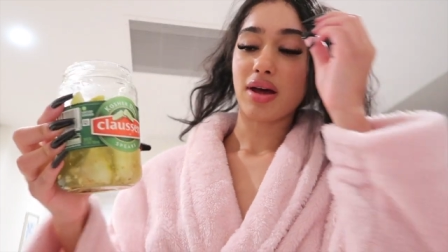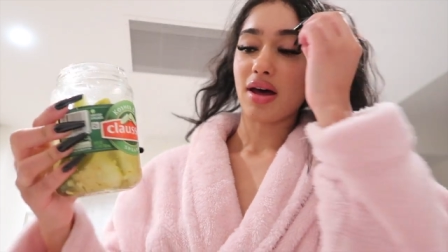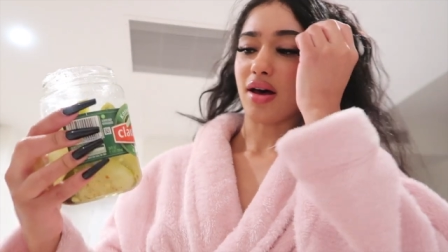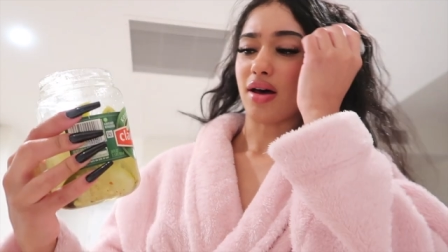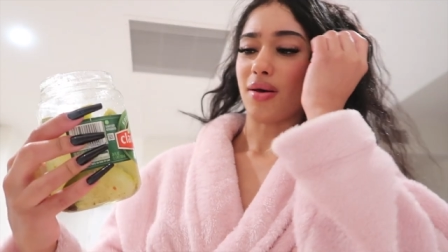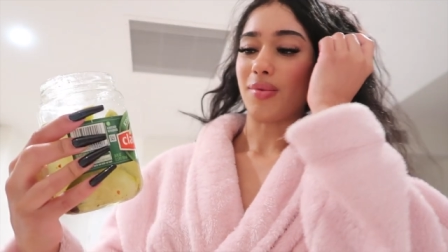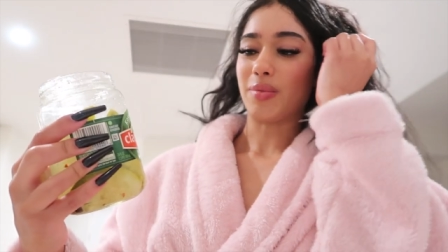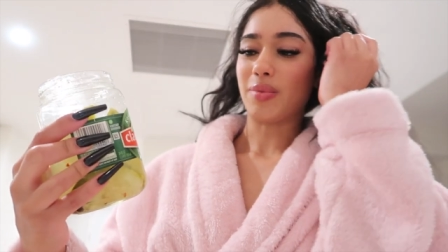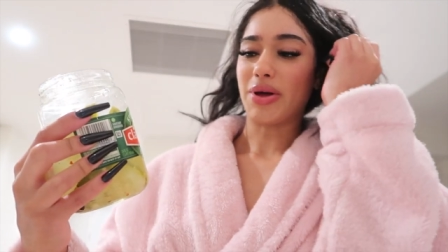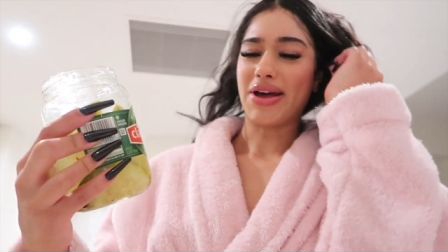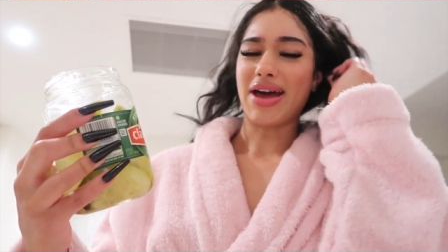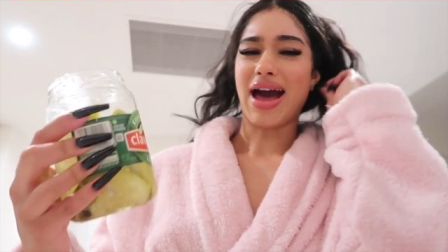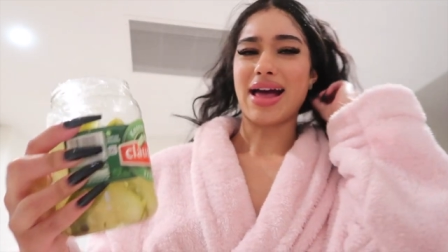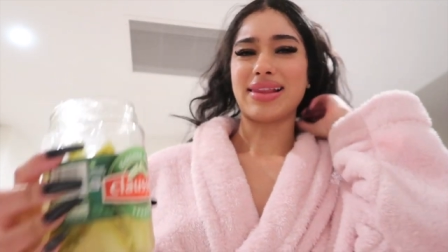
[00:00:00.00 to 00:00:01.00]
Um,
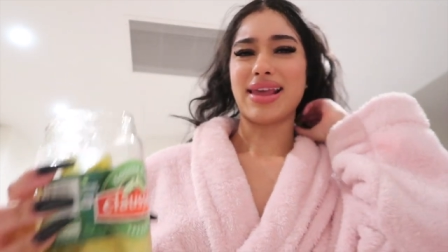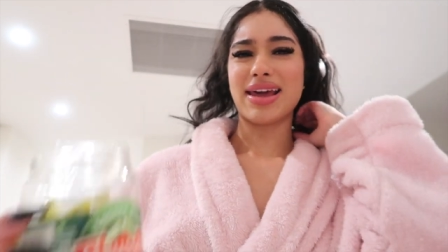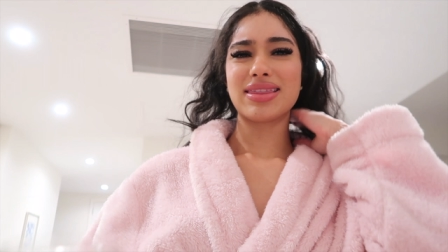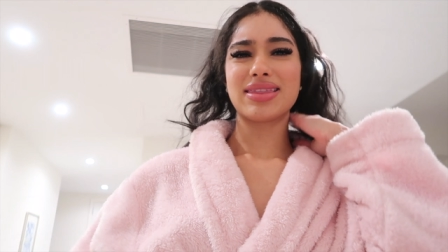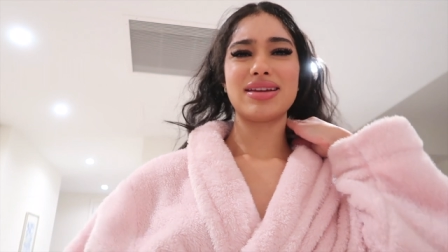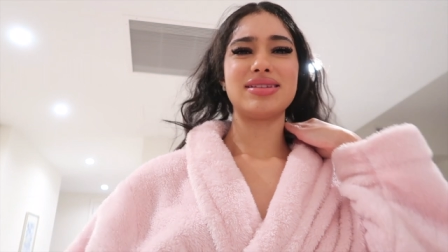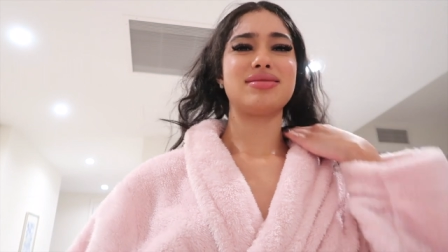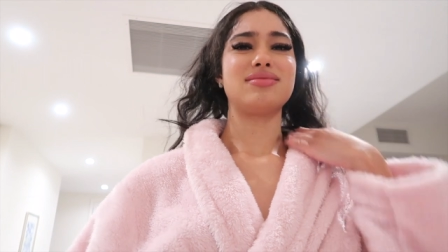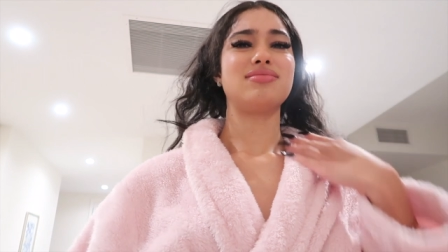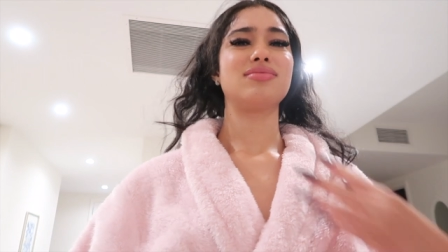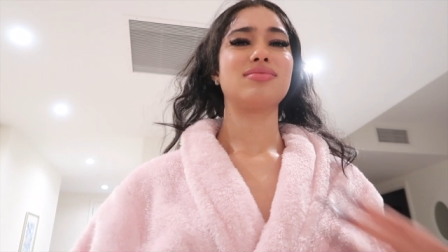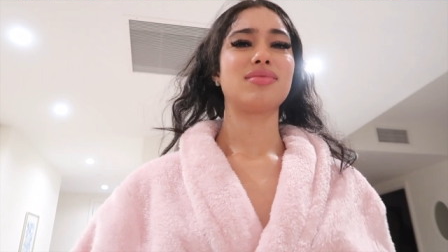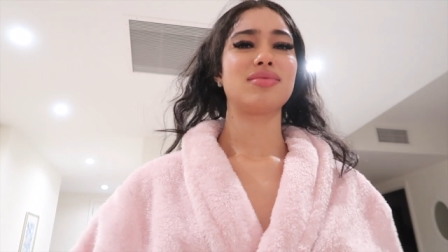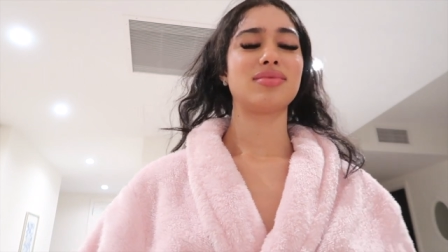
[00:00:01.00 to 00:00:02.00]
but I like the
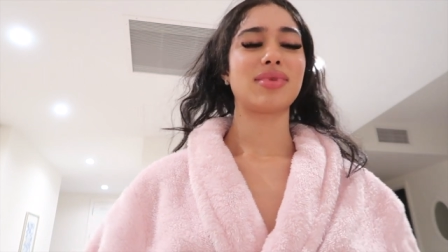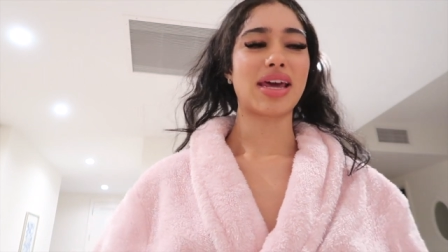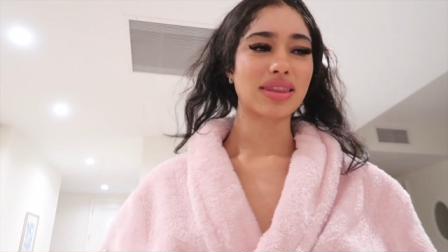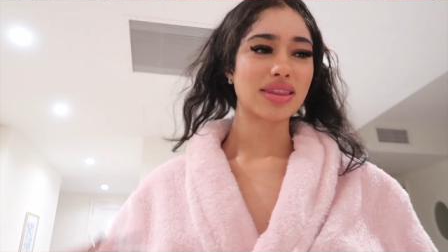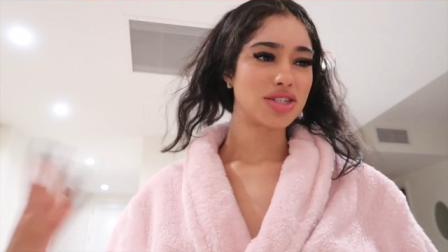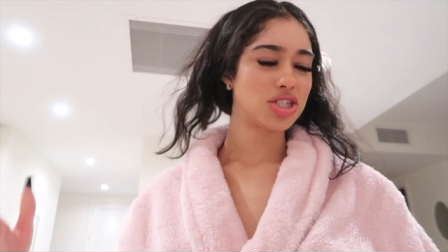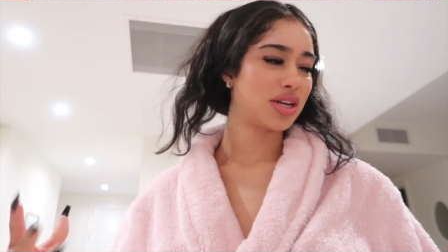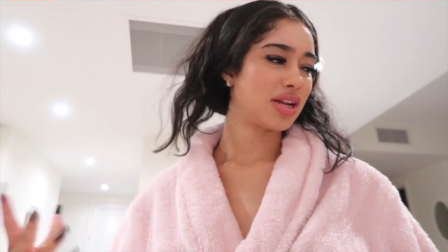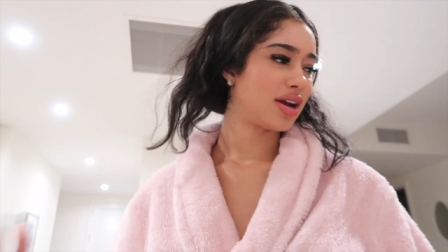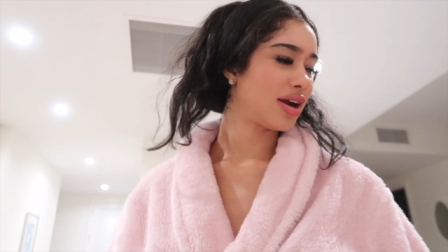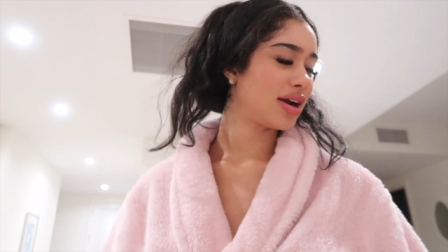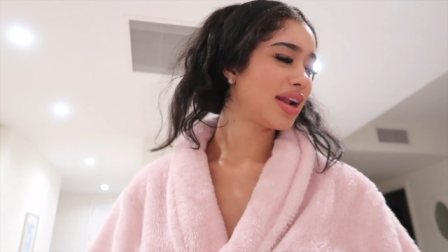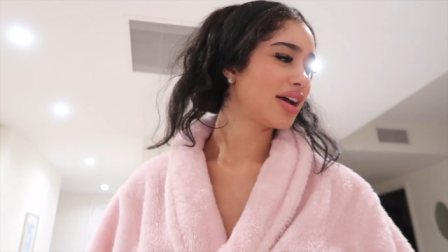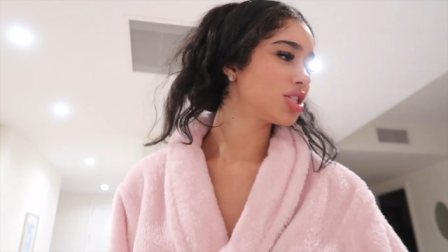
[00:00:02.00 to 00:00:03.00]
like the
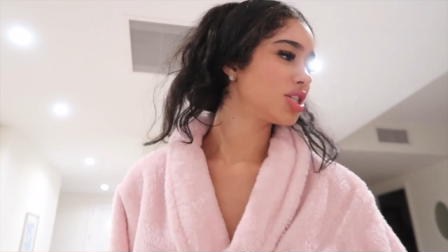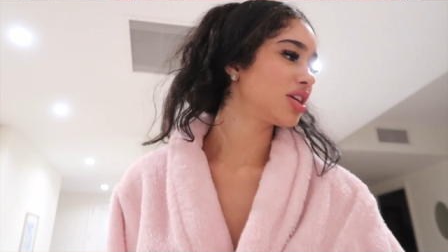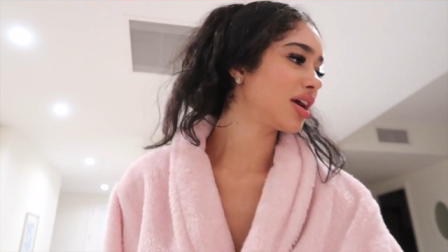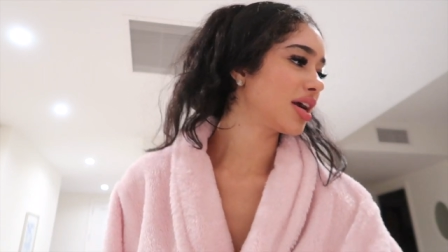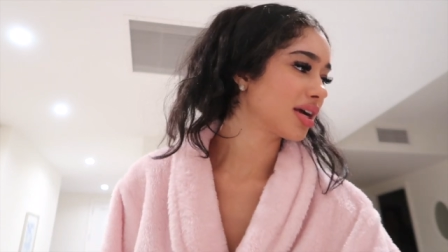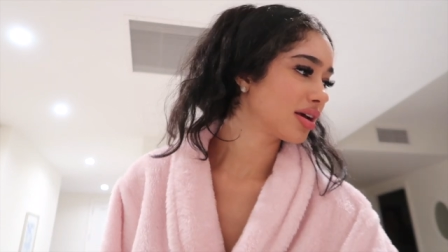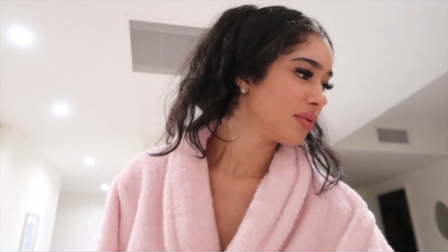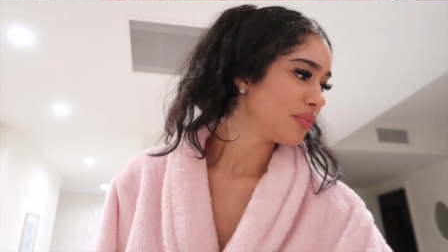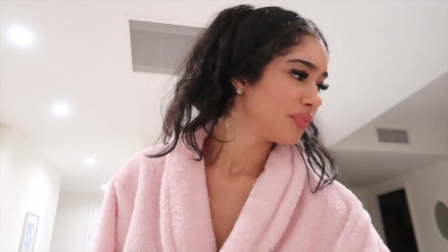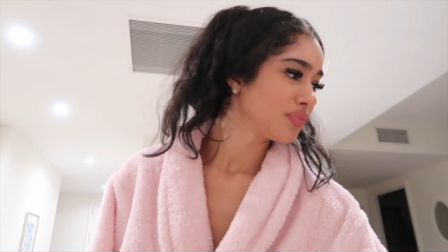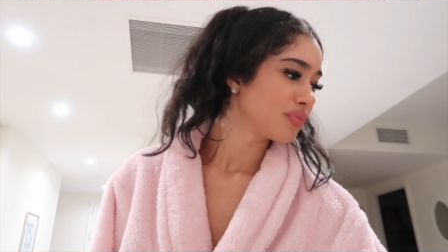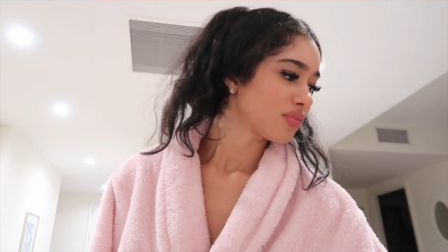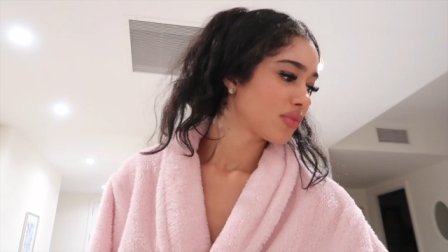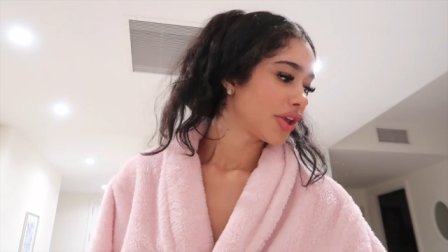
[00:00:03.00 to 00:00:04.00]
generic not generic,
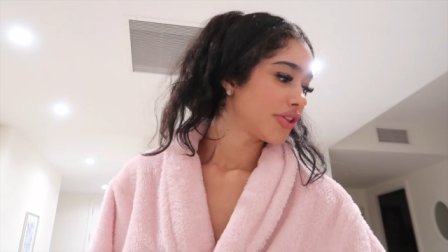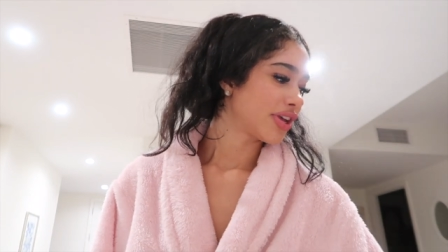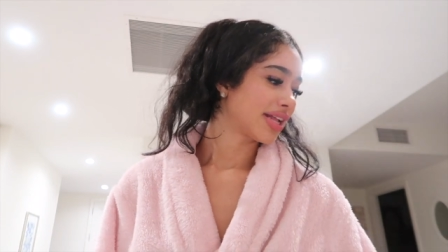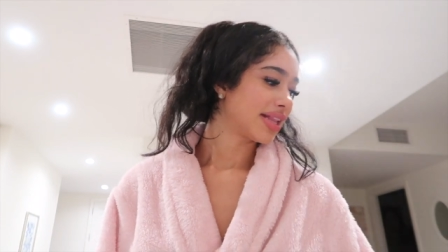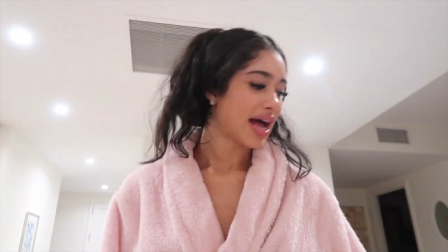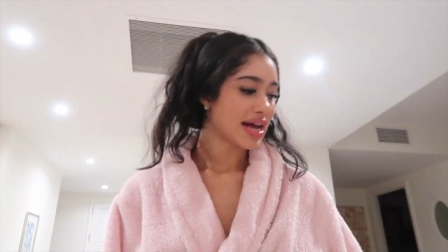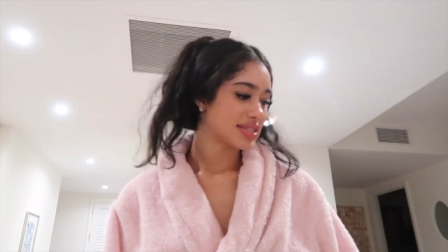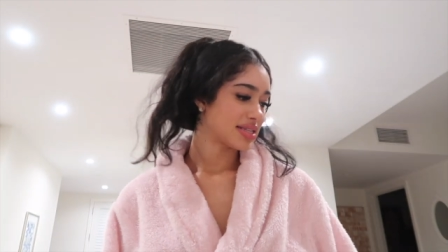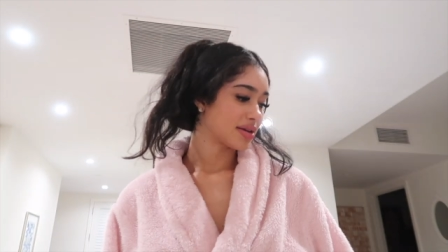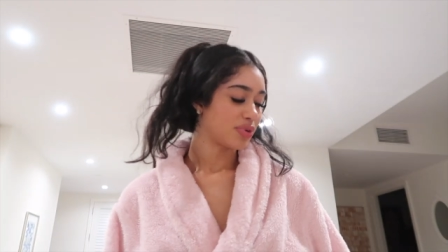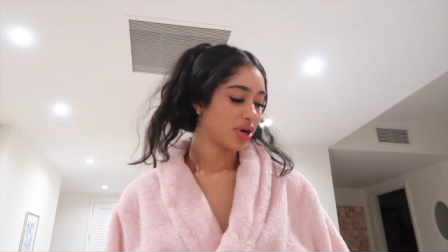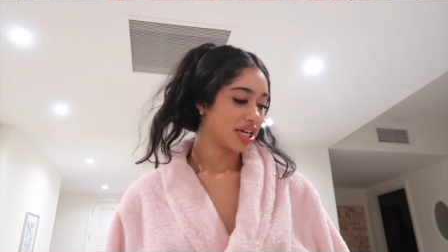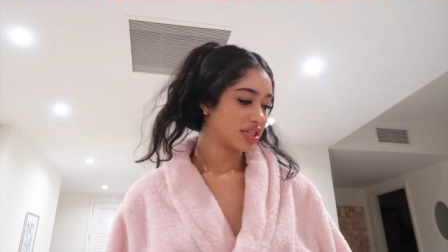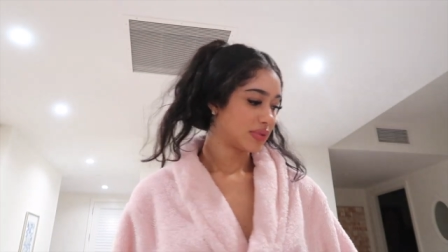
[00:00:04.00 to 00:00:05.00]
the classic
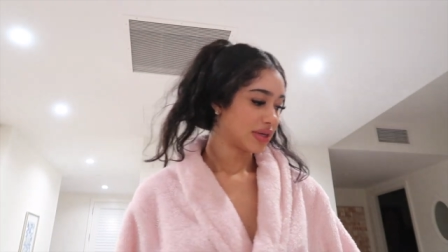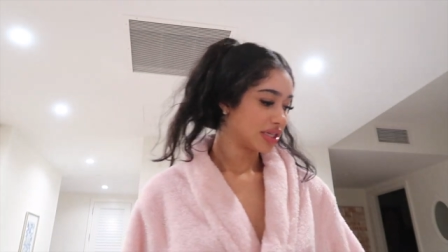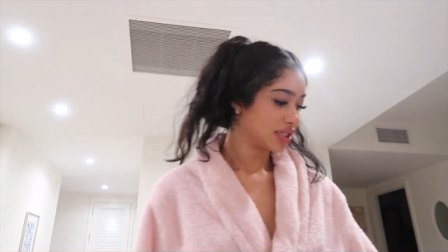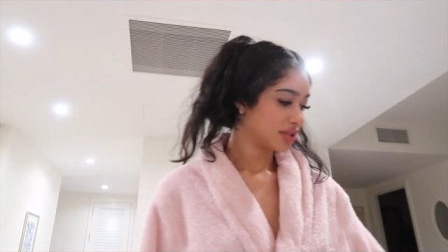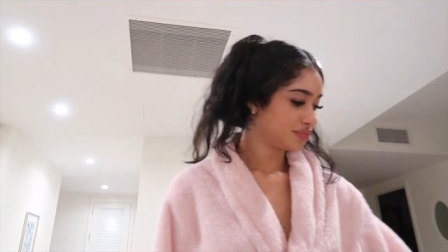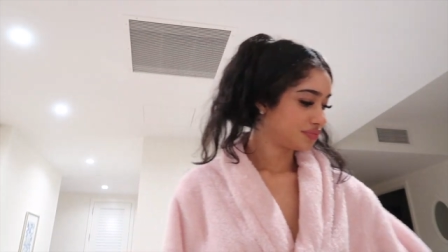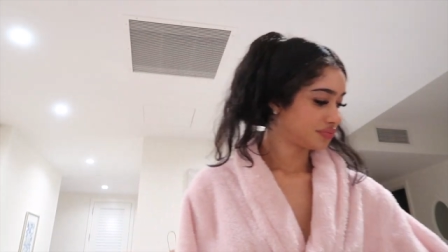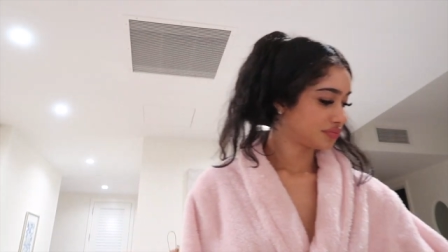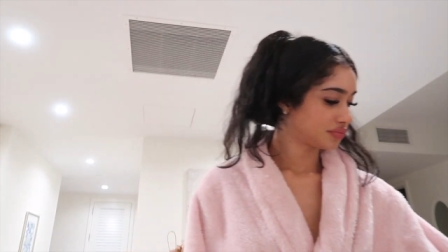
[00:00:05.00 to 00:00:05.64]
brand better.